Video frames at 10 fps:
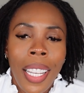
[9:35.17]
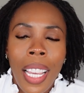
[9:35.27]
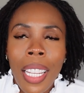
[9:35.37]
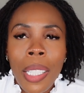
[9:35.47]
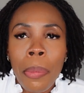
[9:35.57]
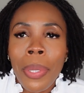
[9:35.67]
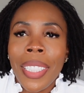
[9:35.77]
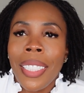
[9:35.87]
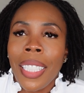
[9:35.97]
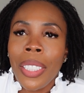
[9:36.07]

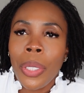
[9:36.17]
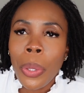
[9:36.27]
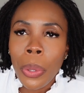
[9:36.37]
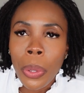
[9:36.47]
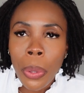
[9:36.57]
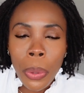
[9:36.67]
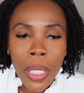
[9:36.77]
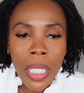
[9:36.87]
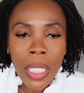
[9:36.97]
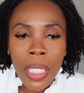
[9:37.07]
anybody that is
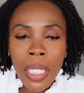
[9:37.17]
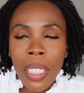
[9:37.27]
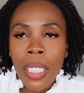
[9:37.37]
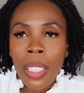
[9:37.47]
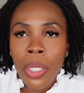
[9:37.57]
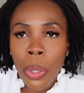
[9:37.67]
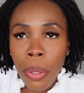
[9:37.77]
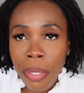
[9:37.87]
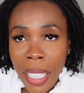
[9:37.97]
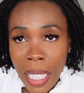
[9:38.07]
controlling
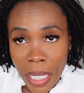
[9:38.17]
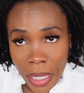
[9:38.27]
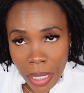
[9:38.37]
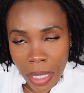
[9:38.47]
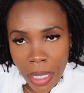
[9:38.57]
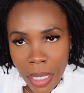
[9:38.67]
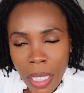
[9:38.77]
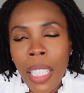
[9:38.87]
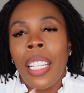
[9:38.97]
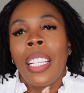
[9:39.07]
your
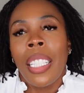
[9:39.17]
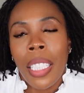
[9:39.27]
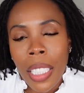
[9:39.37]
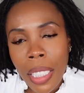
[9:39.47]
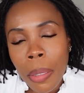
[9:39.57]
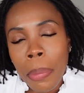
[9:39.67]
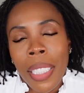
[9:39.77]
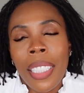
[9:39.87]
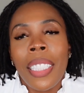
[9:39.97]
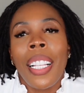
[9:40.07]
finances is the
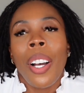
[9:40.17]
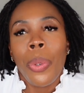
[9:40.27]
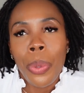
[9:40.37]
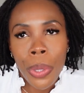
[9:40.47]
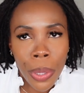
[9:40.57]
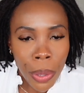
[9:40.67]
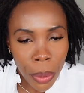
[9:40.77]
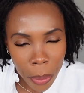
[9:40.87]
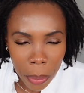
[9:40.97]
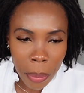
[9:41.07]
person that owns
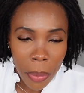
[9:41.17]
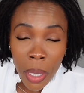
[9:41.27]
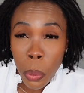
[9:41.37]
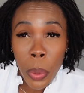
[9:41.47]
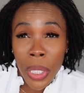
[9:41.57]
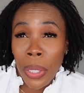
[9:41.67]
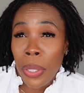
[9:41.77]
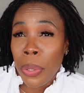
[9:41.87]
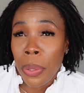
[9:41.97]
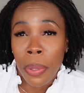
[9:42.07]
you, which
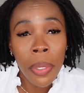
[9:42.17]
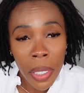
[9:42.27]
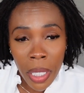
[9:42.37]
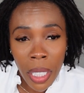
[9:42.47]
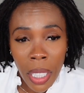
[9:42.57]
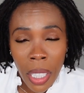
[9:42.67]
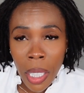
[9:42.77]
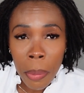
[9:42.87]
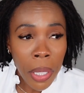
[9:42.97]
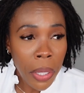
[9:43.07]
is true.
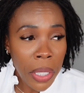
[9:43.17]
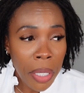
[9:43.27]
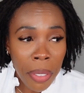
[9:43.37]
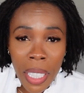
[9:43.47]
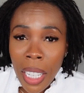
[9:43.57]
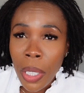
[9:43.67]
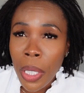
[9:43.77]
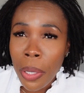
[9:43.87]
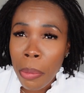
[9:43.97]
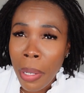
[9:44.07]
Because if now you
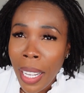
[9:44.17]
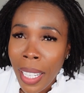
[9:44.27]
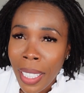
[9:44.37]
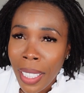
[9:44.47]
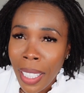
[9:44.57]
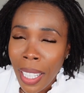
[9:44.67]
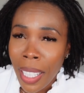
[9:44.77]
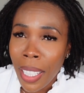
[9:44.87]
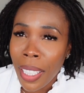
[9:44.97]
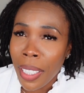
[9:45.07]
need to
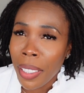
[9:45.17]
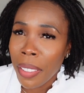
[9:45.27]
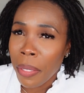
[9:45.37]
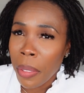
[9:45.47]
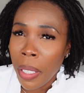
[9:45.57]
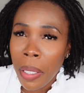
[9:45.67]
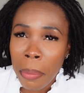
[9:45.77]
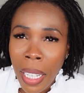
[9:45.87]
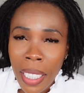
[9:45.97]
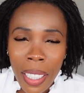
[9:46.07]
buy
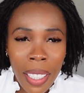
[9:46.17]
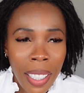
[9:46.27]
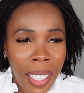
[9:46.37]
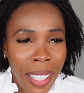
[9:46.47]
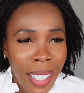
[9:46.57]
Maggie,